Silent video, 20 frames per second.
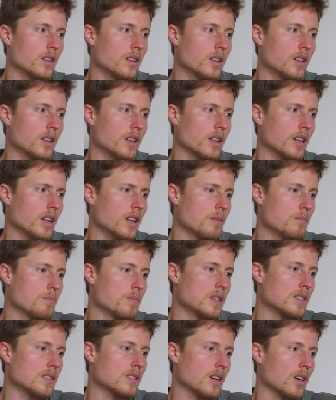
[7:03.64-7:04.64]
And I kind of
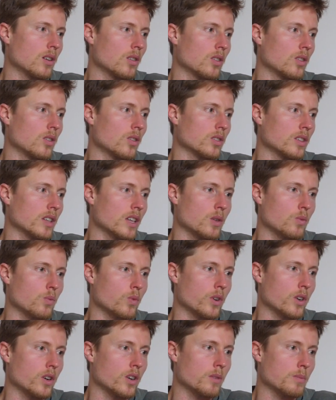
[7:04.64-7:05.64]
missed how long they
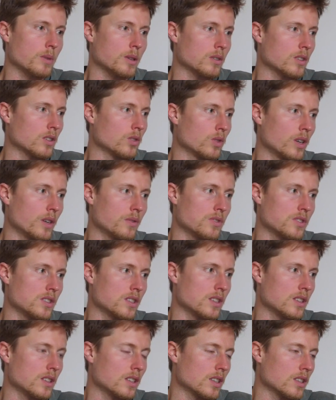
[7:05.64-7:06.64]
were, but you have
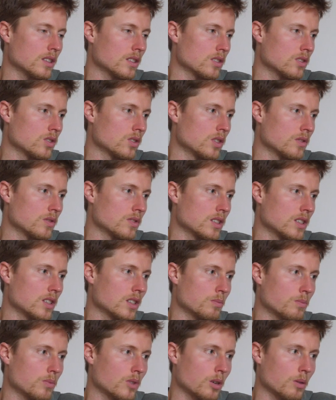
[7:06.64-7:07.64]
seen
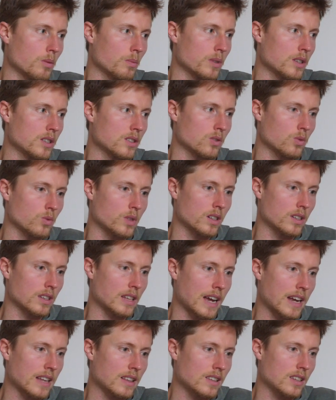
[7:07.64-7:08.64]
it probably. So we had
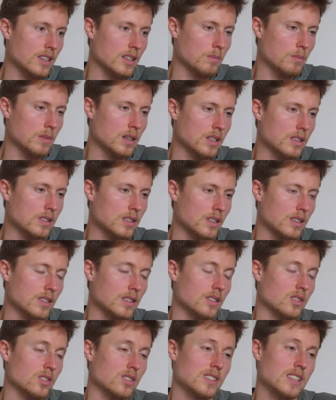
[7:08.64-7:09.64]
19 minutes at
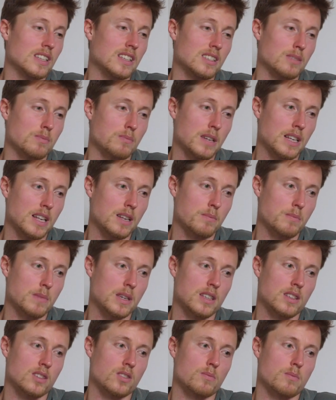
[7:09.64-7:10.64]

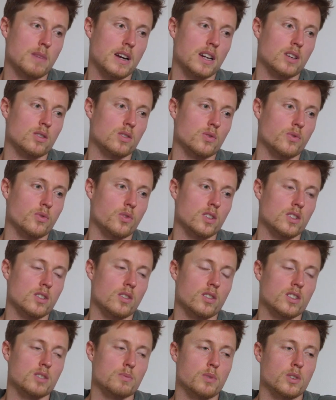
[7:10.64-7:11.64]
6mm micros for as
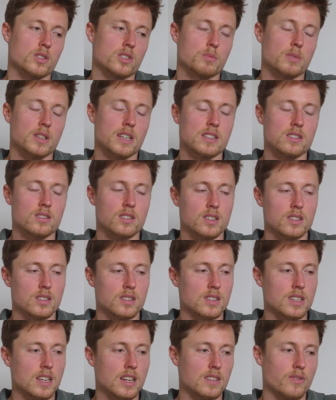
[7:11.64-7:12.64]
long as possible. As you can
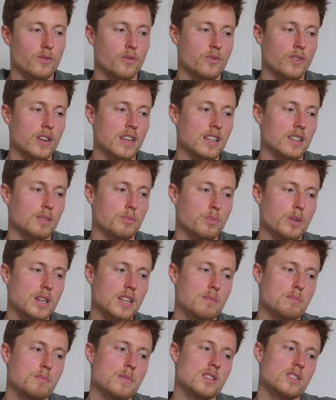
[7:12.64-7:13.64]
see, I failed
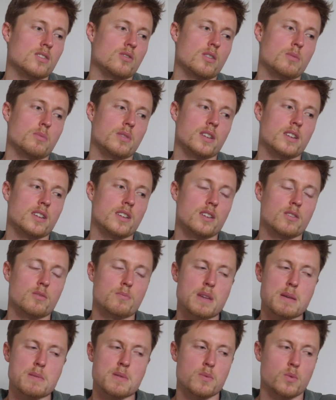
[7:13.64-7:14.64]
pretty miserably here,
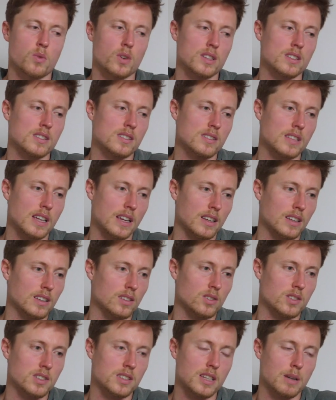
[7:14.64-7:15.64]
maybe 1
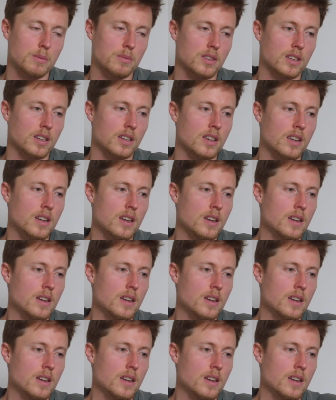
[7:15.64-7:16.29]
second or something,